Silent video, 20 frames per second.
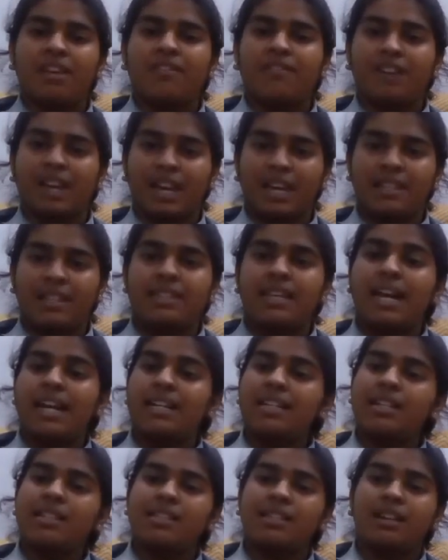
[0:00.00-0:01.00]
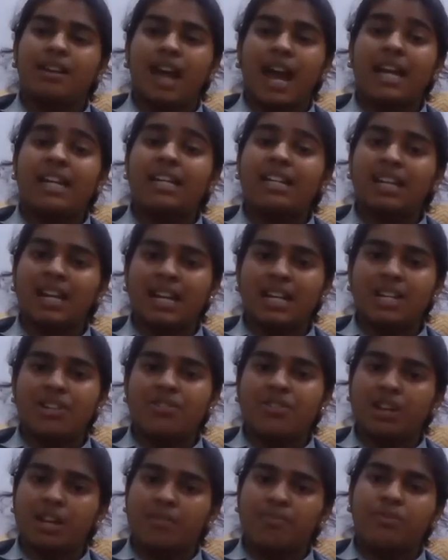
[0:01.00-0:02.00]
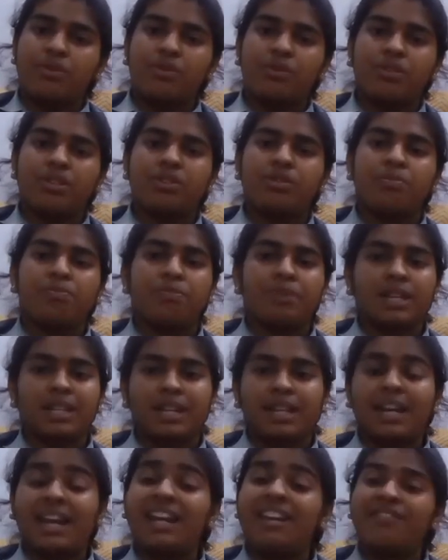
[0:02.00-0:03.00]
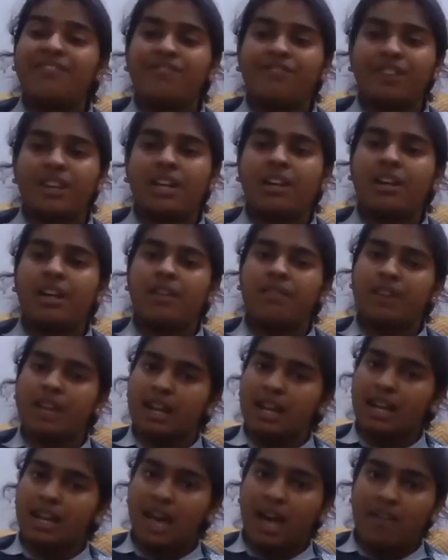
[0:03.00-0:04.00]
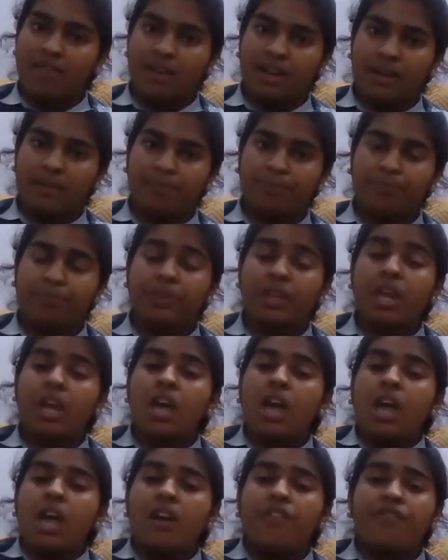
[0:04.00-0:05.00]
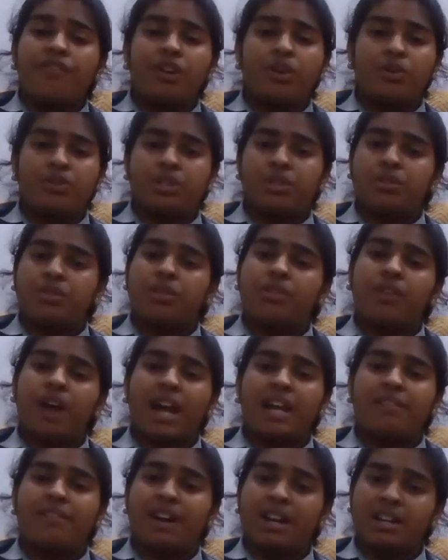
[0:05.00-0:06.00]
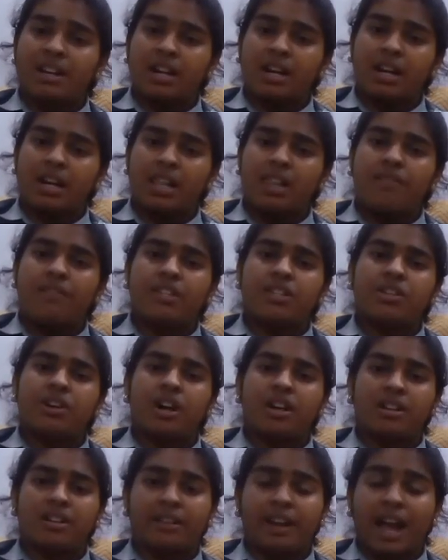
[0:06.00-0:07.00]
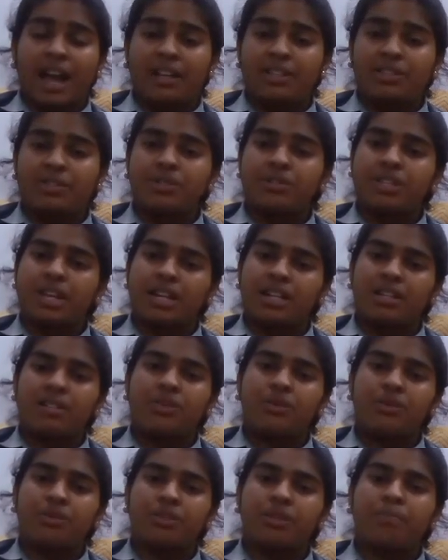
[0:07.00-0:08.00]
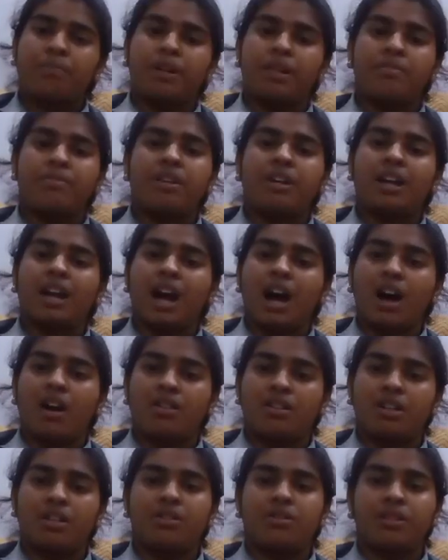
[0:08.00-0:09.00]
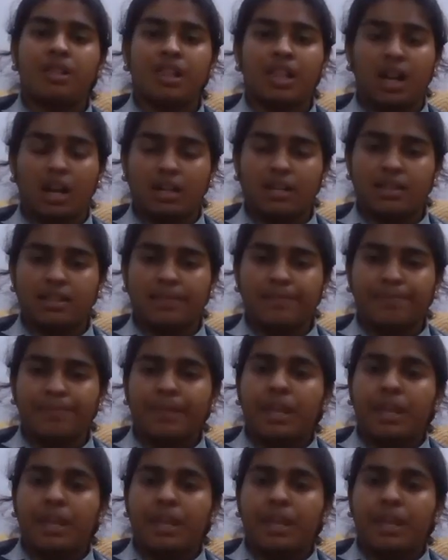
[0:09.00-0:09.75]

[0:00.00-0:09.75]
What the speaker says: veins enters the right atrium through the superior and inferior vena cava. It flows into the right ventricle, which contracts to send it through the pulmonary artery to the lungs.